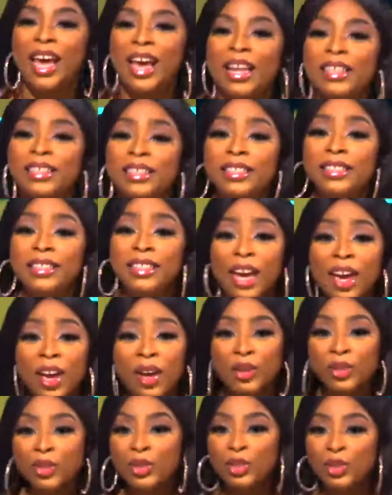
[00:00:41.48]
Today
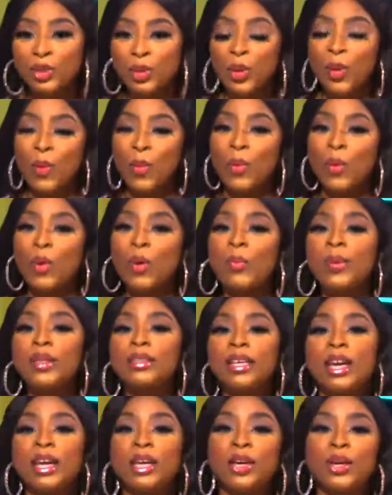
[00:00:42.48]
on the show, we'll be
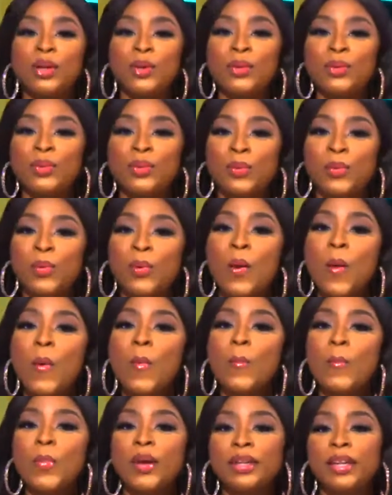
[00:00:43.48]
taking you through
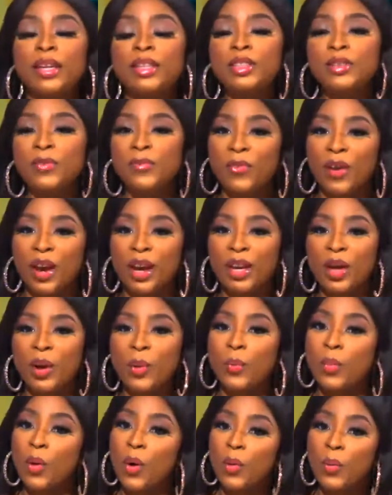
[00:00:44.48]
Monday to Friday
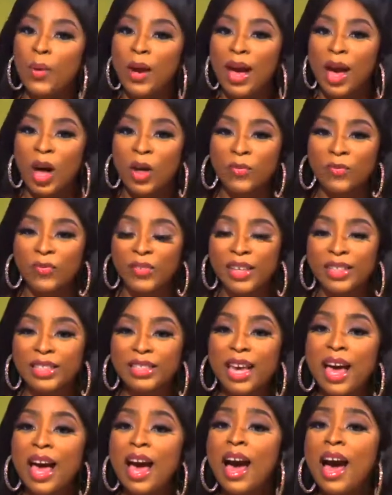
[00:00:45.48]
workwear outfits,
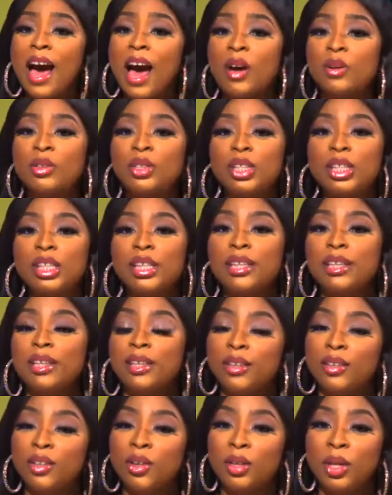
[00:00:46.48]
how to look
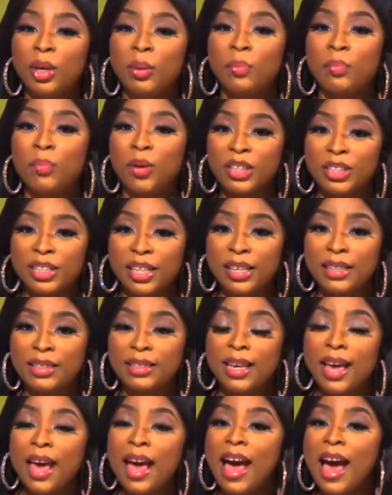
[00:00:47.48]
good on a budget,
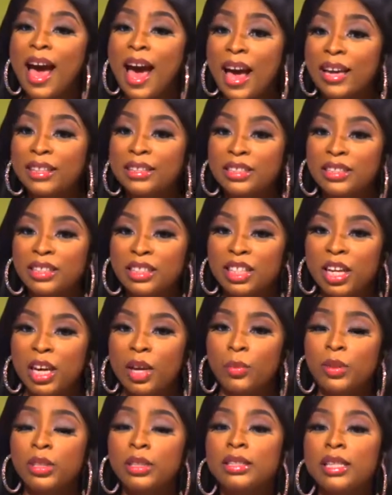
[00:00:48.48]
Ask Shay,
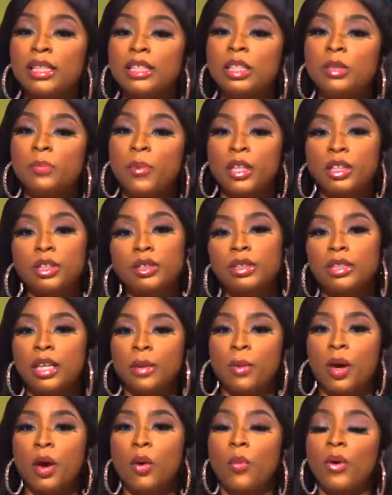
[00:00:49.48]
which is a special
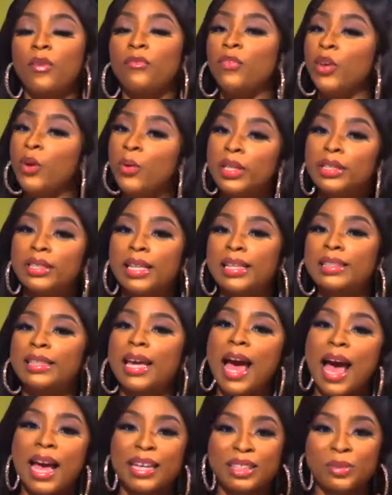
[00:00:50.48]
segment where viewers get to
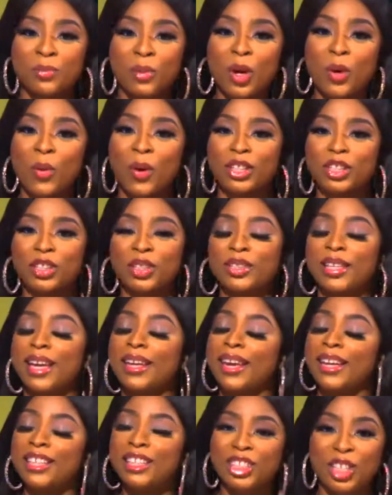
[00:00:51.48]
ask me questions and
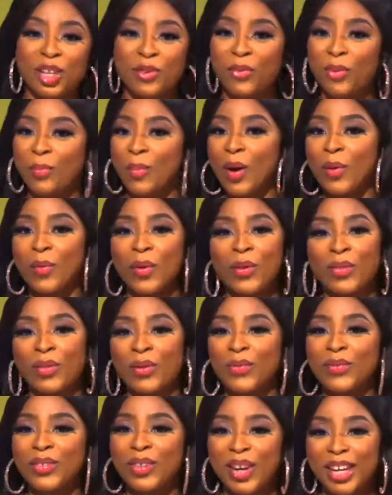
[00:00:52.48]
I share from my wealth of
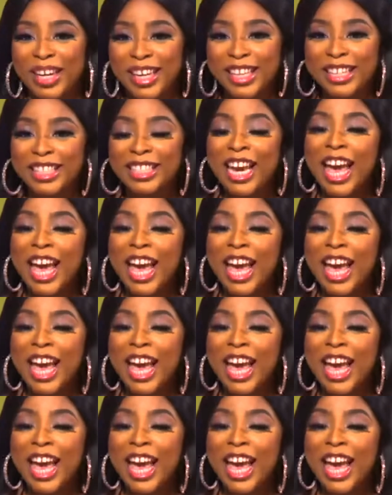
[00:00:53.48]
knowledge,